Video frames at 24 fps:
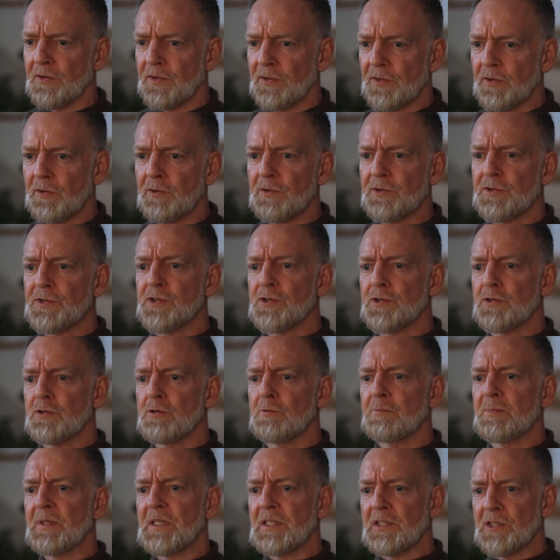thoughts to
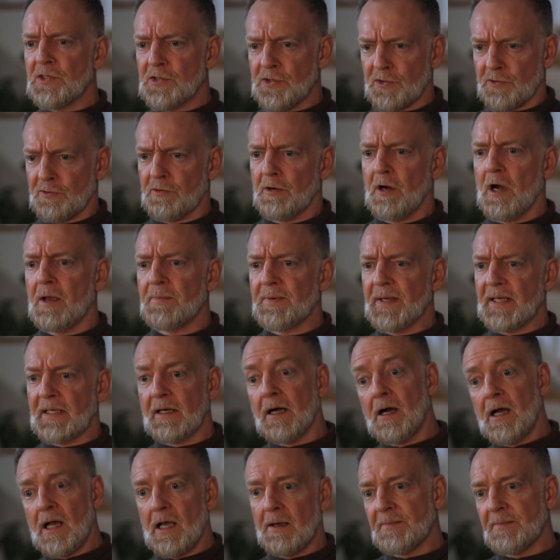be describing,
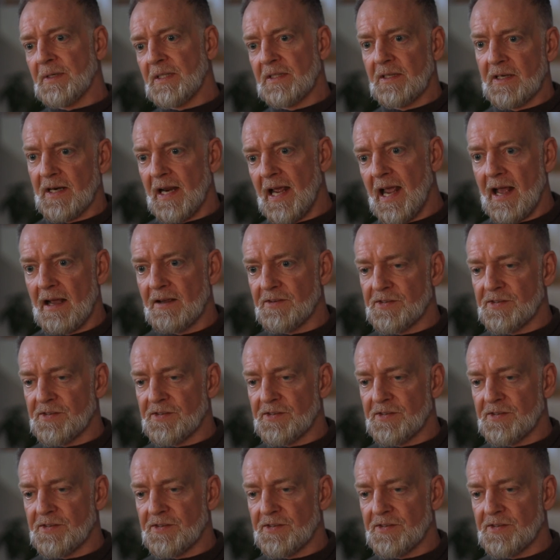I in the now.